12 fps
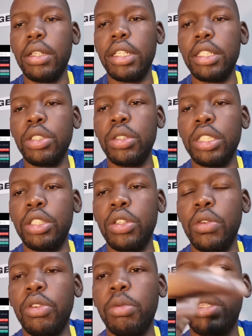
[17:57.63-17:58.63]
Let's
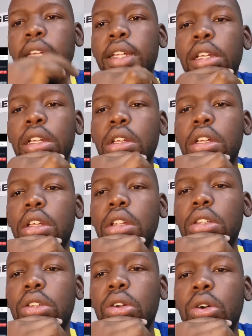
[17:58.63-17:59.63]
continue from that.
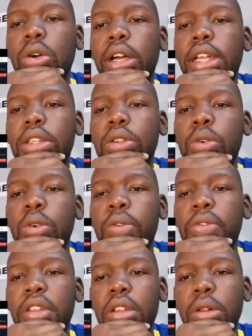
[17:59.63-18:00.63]
Though I do
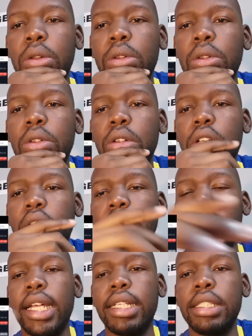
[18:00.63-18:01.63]
feel,
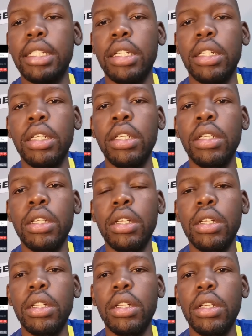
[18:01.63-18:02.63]
like I said,
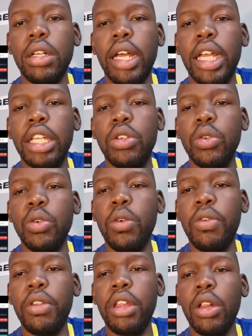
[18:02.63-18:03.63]
I do
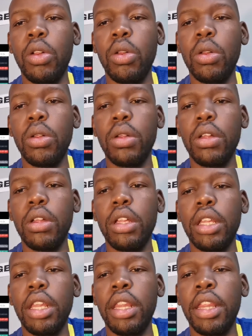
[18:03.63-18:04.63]
feel
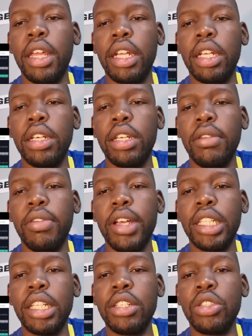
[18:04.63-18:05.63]
that the
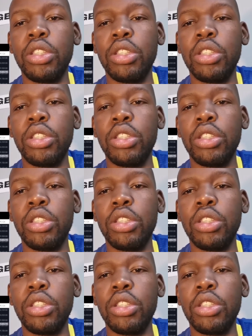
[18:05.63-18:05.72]
fact that